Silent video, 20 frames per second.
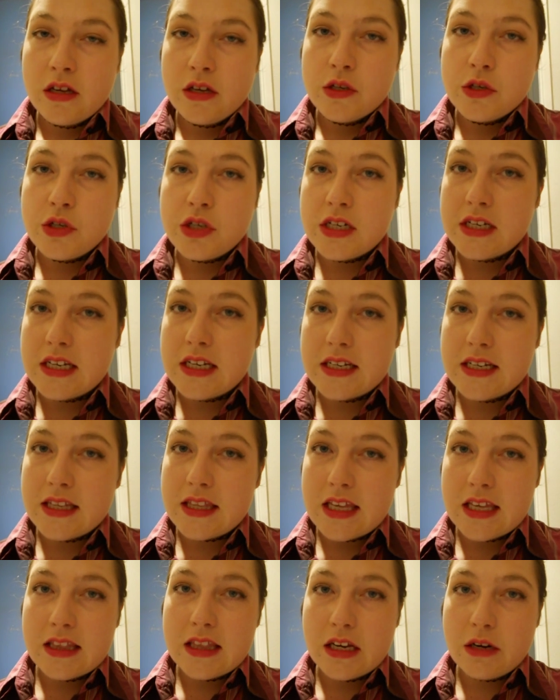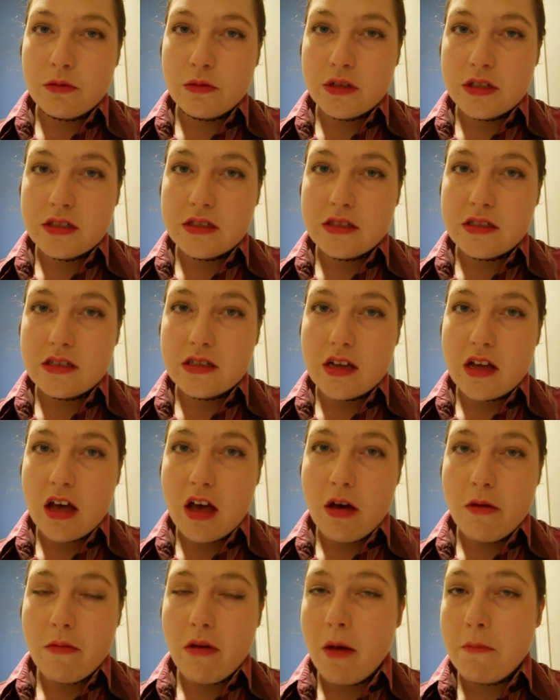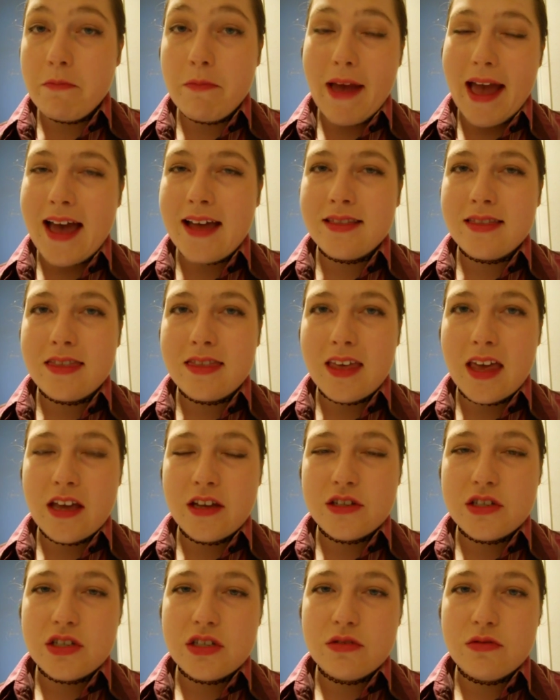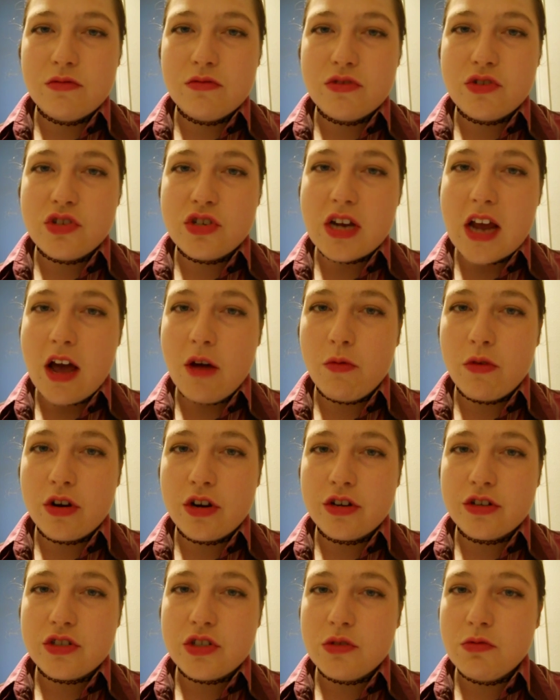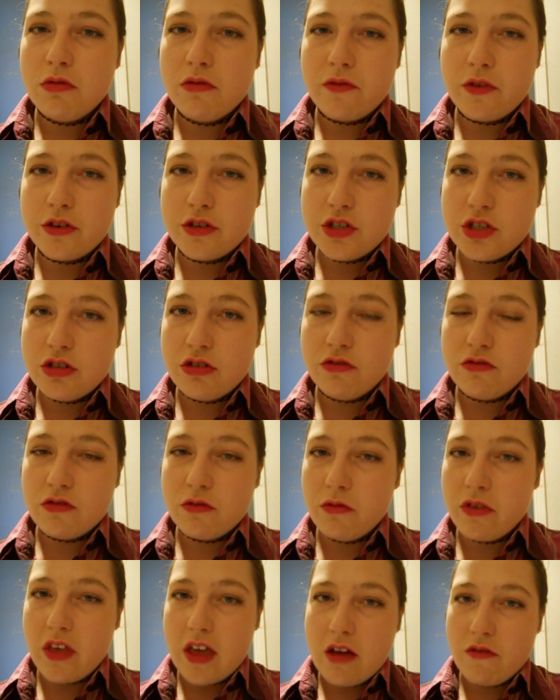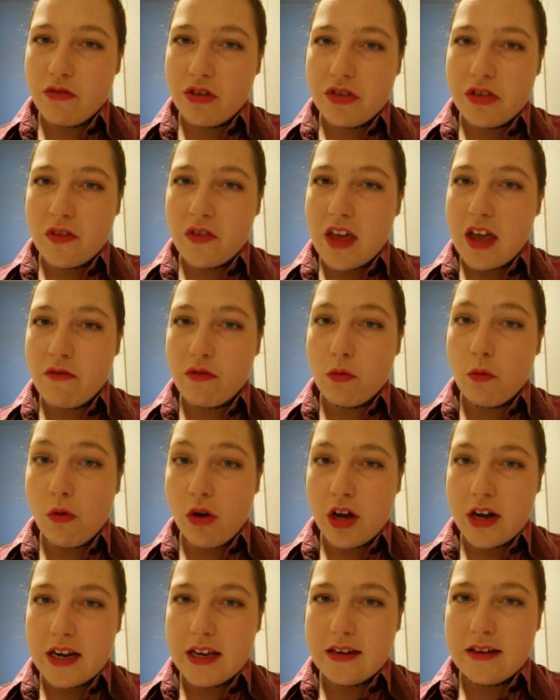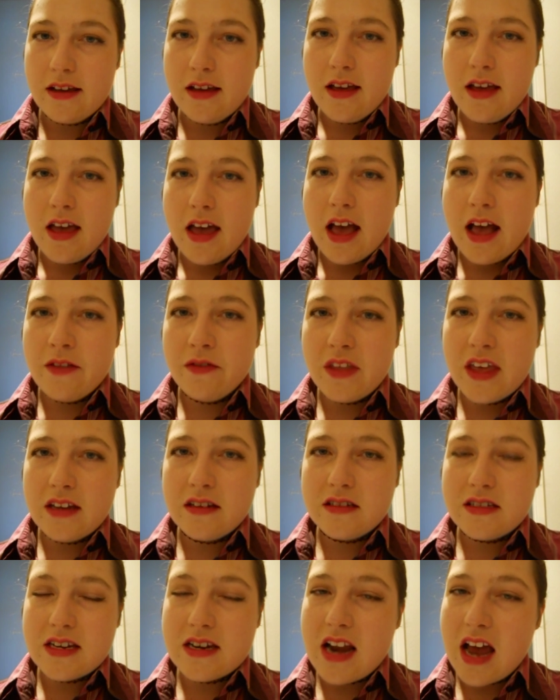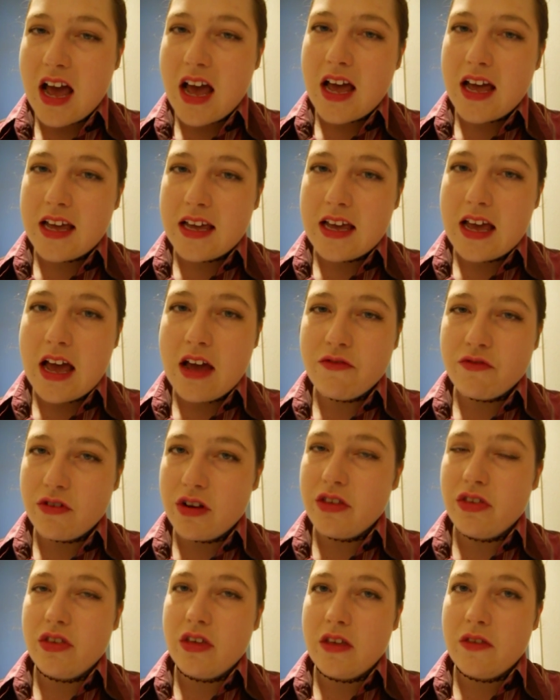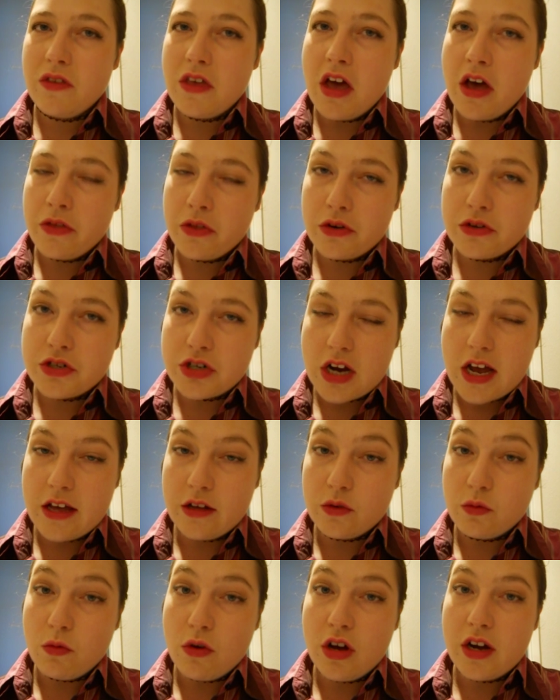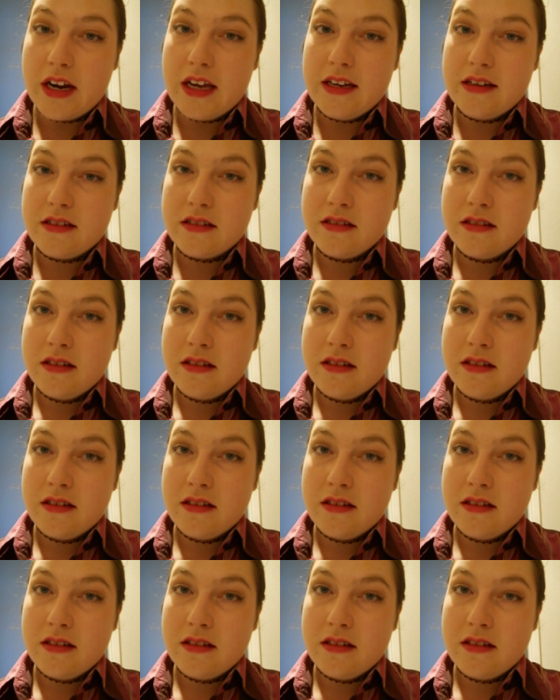She didn't think that it was a bad thing to shower two of her children with everything they ever wanted and then deny everything the other child wanted